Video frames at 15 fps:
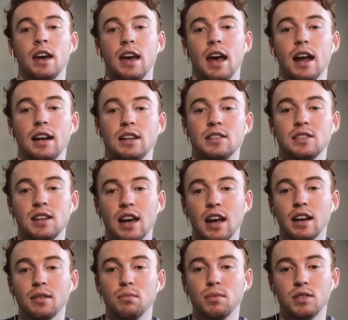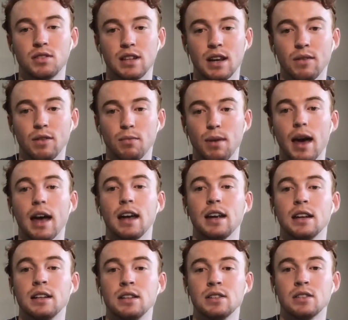And his tandem with Stephen
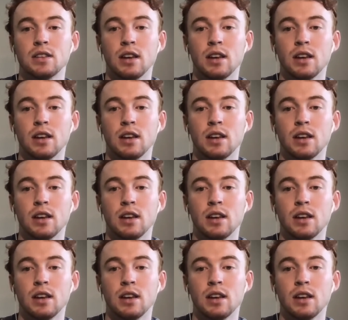May